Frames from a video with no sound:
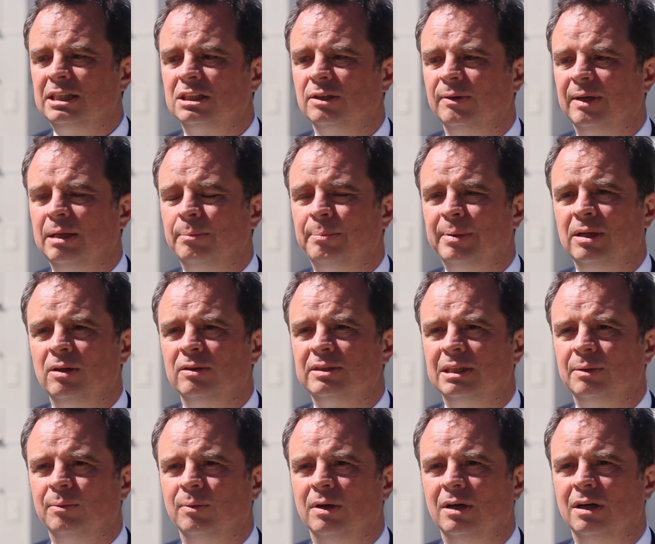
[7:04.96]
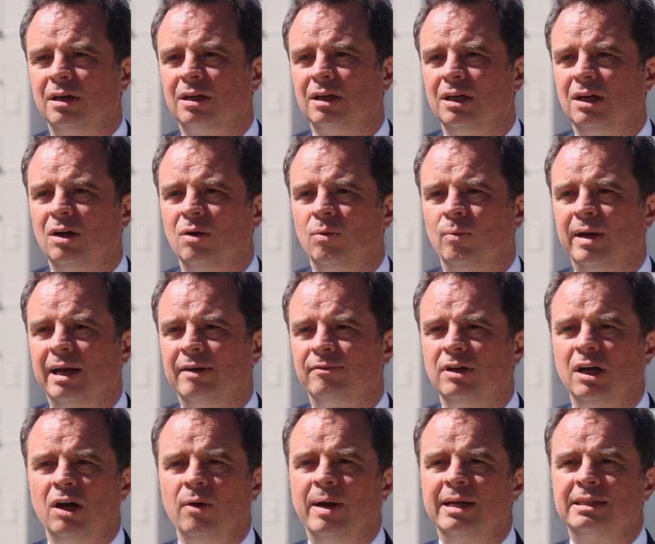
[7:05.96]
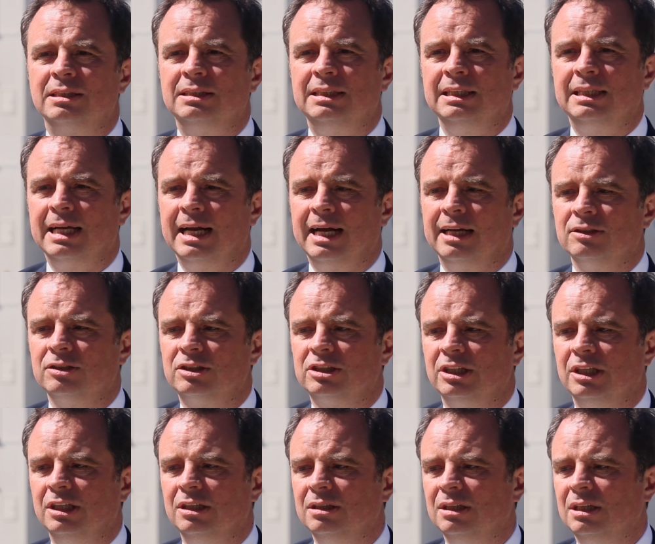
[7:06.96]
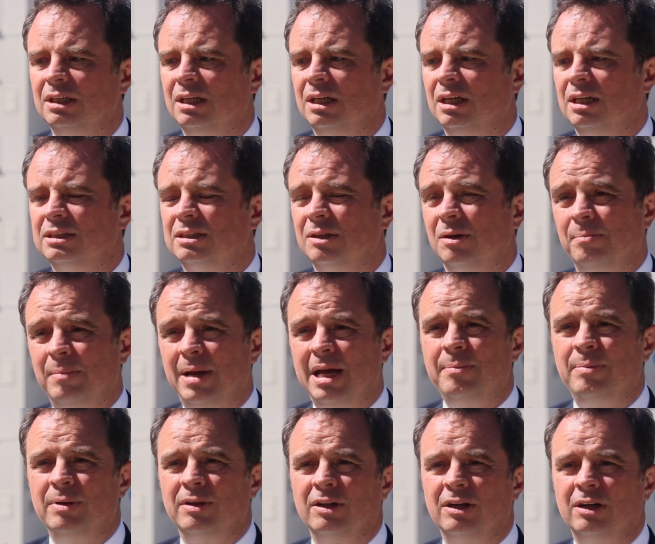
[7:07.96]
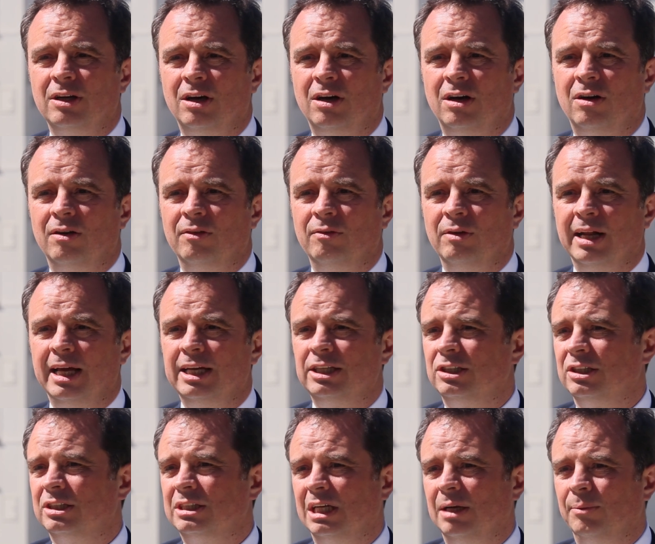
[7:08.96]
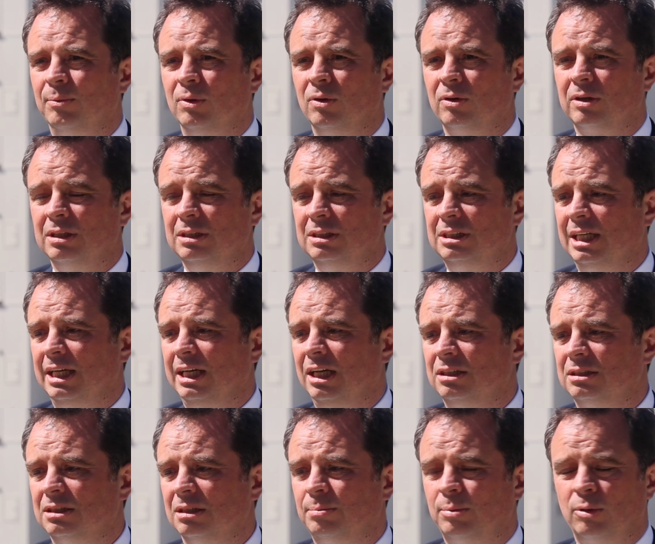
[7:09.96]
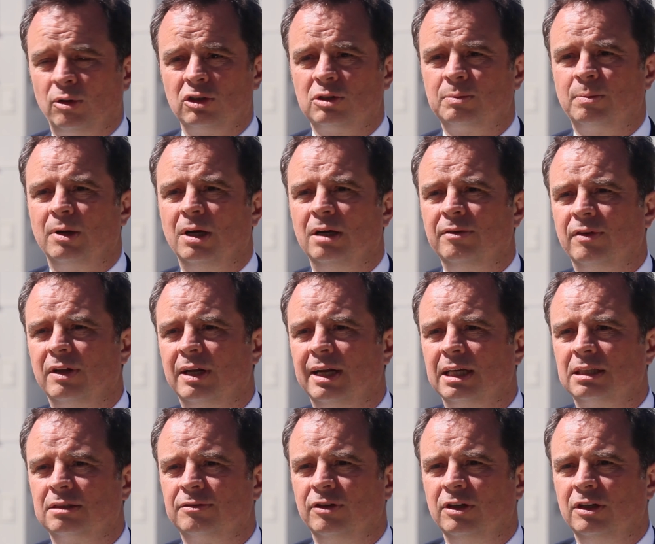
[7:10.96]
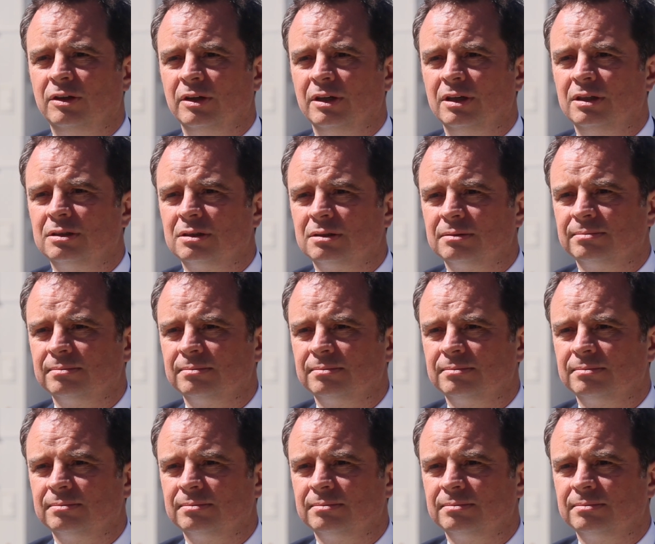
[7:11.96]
do any building work, we have nowhere to decant to. So it may be that our relationship will continue to prosper over the next few years.